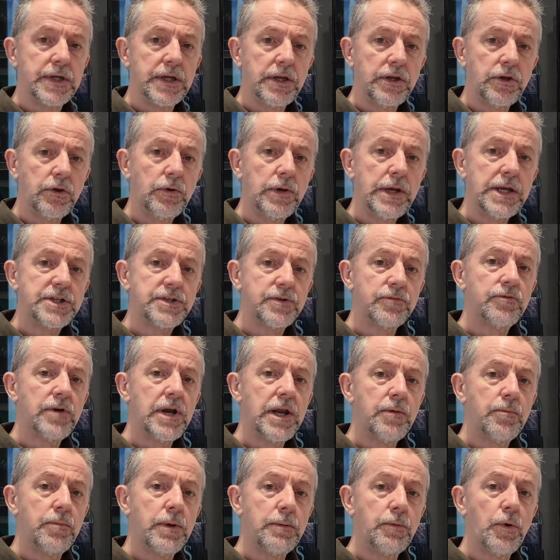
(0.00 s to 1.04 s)
you need to really
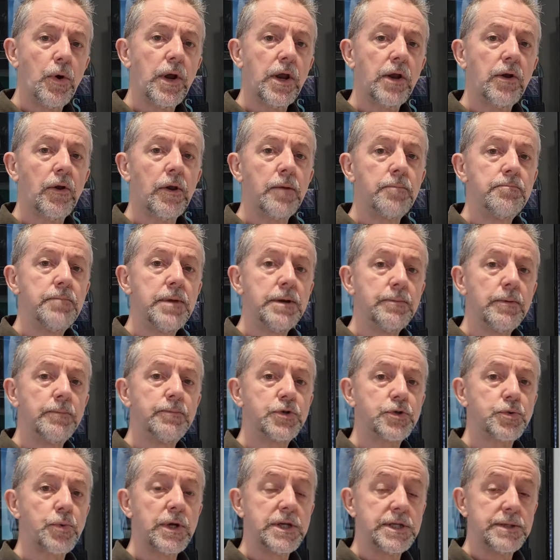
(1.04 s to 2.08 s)
be working on a minimum
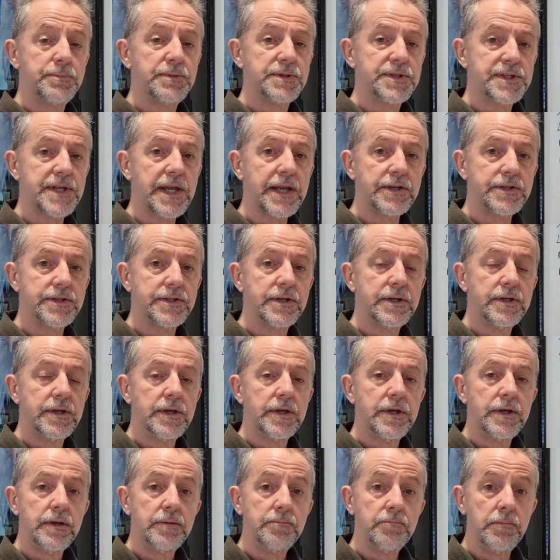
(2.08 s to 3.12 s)
20%
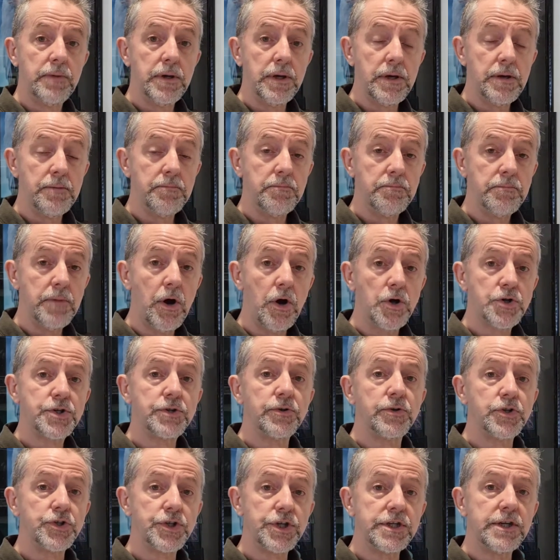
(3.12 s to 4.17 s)
margin
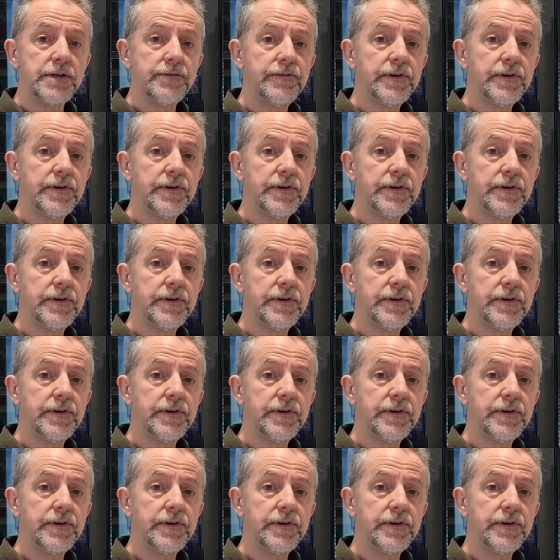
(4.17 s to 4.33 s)
on GDV.